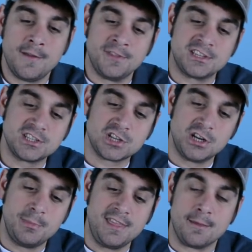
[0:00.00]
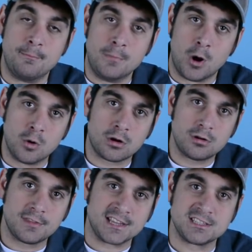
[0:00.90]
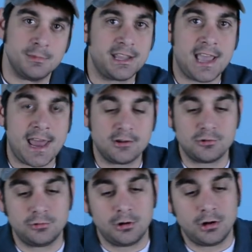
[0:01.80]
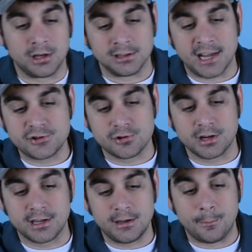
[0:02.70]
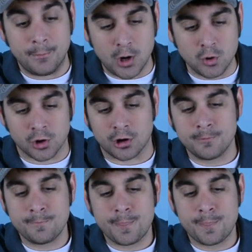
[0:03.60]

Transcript: This is going to be the motor. That's the mechanical electric motor.